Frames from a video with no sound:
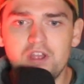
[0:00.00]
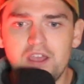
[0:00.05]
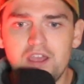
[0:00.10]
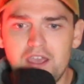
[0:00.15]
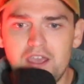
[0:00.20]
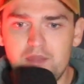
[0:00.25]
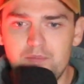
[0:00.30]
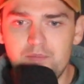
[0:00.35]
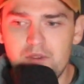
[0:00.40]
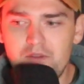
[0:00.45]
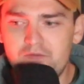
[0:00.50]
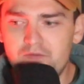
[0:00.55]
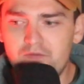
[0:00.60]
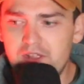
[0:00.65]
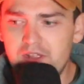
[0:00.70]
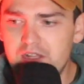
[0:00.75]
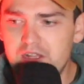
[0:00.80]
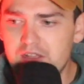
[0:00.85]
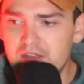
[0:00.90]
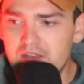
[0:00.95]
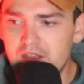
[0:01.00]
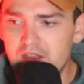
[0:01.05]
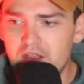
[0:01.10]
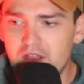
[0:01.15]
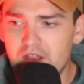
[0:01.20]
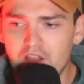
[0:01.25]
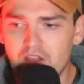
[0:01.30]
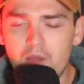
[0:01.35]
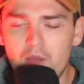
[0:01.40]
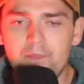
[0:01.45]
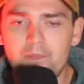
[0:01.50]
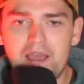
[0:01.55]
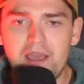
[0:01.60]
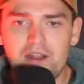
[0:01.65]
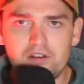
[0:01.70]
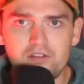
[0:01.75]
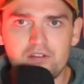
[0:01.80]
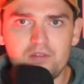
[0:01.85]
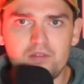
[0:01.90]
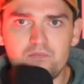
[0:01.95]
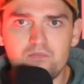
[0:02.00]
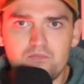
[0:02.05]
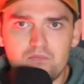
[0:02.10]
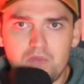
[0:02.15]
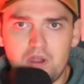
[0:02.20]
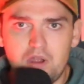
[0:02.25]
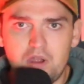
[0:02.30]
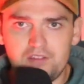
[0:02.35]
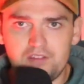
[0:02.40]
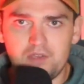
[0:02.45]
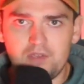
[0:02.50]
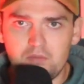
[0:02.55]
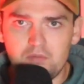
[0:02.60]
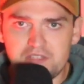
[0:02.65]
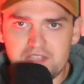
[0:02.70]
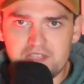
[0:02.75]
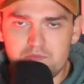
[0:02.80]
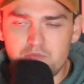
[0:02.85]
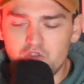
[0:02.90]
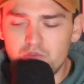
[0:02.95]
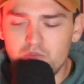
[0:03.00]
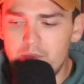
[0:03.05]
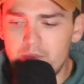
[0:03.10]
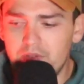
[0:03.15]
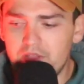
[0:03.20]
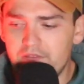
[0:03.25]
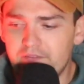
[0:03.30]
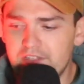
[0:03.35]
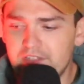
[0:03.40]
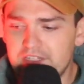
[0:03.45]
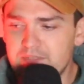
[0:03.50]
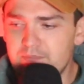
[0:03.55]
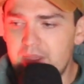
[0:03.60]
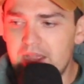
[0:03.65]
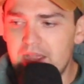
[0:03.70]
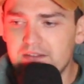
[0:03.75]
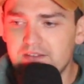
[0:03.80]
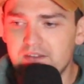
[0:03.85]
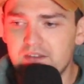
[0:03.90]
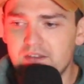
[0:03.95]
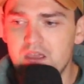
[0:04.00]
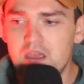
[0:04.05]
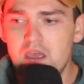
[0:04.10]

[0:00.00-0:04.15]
in midfield a lot better than I, I would say most people have expected.